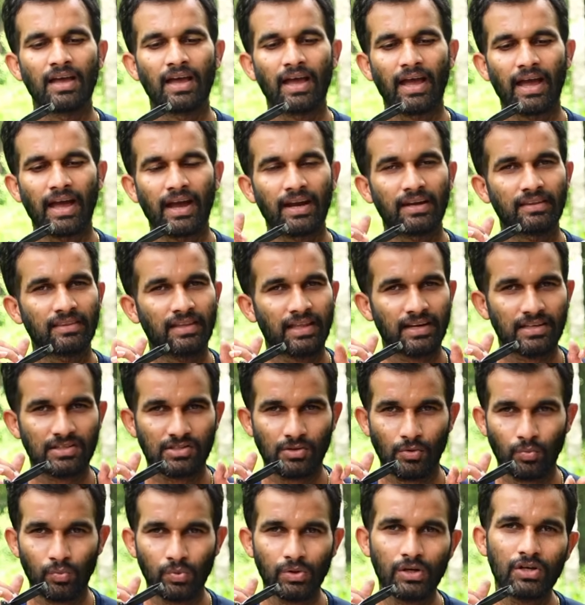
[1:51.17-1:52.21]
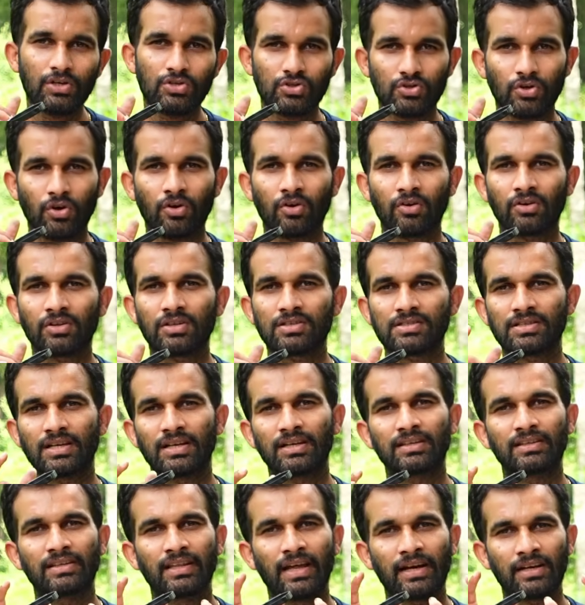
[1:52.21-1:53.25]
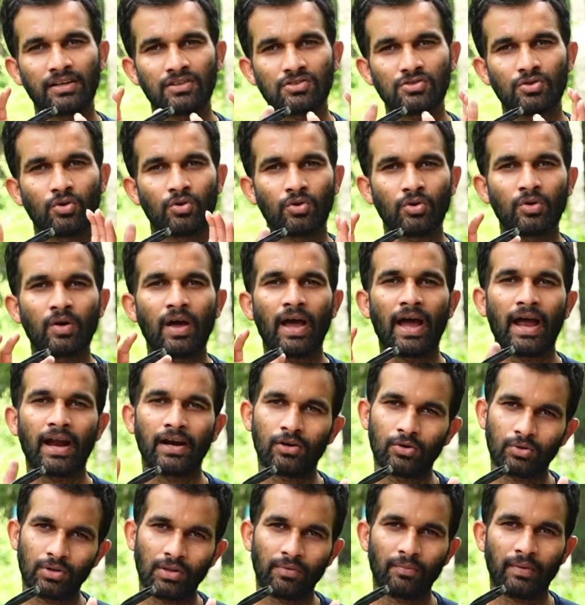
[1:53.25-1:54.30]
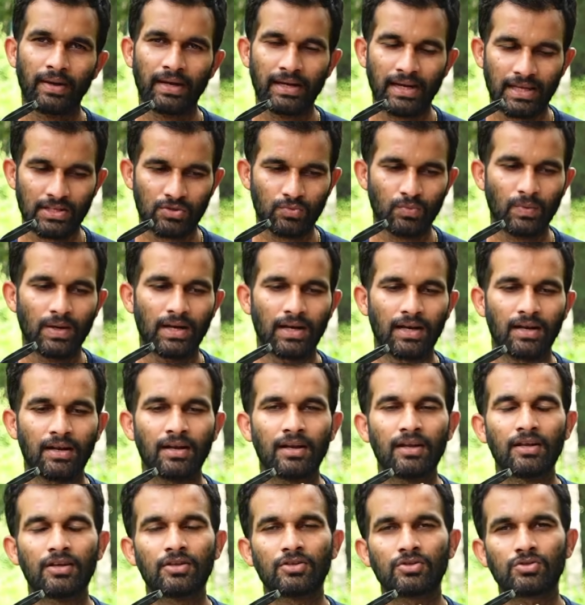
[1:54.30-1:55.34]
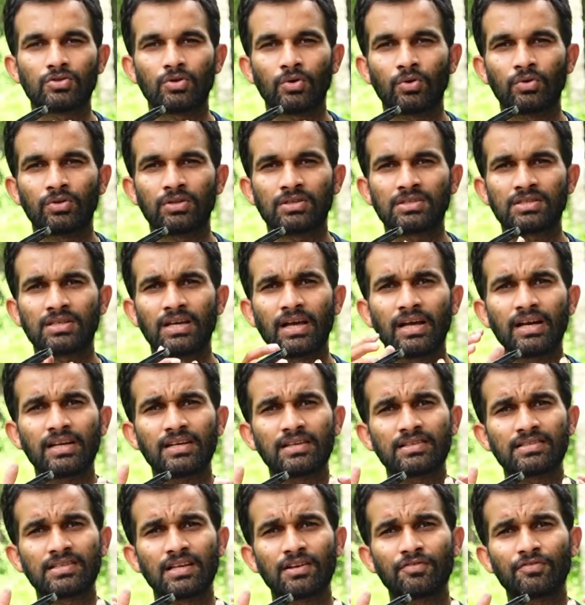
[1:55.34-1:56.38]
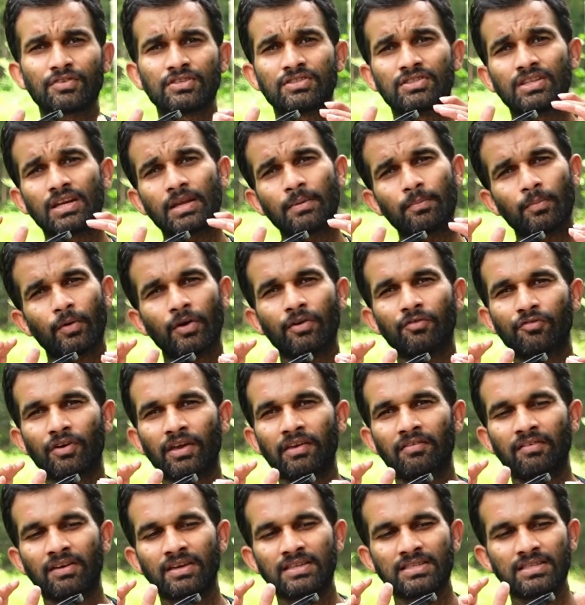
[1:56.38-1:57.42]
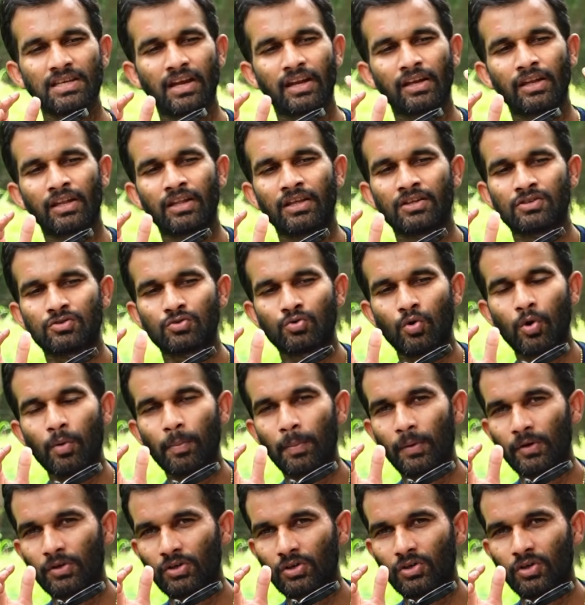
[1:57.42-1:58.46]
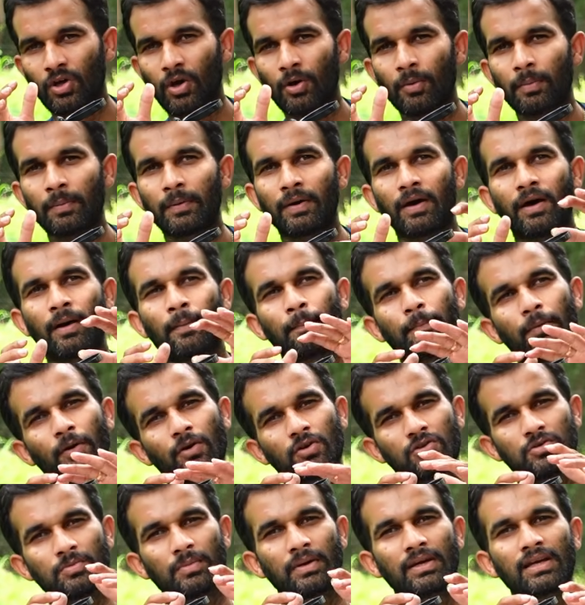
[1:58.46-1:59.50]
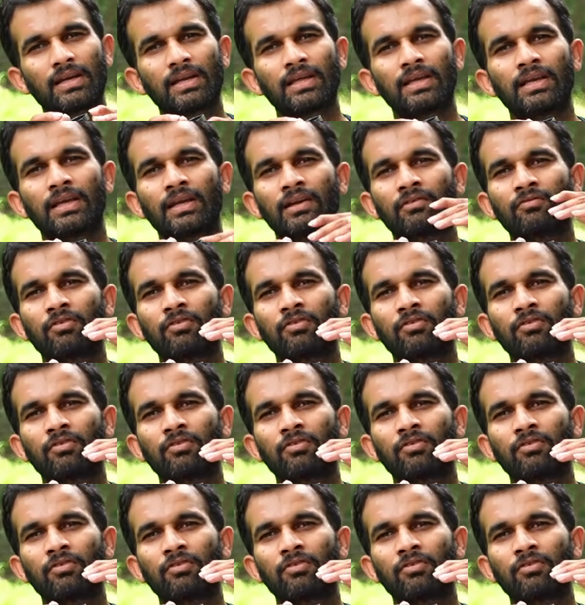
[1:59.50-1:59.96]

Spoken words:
And there is a wooden stock on this gun that is going to add to the weight as well. So this gun itself is 3.5 kg and the scope on the top, approximately it